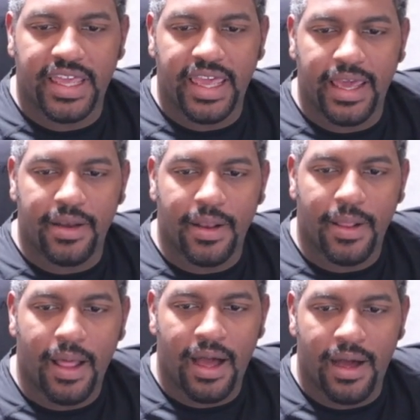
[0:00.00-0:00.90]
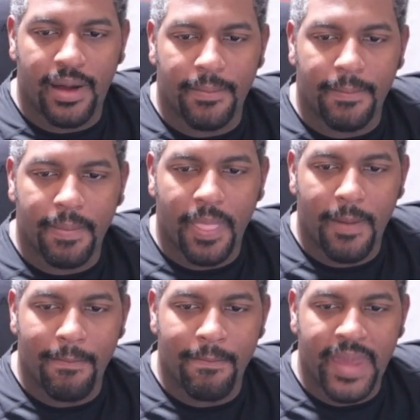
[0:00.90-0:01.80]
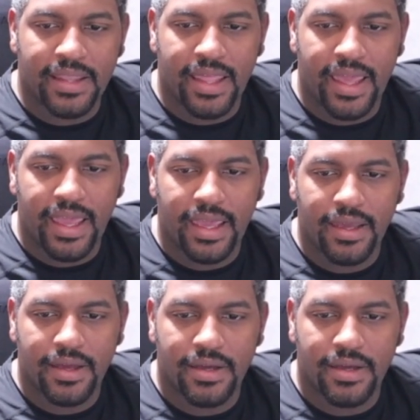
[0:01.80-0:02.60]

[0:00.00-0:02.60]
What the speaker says: get melee.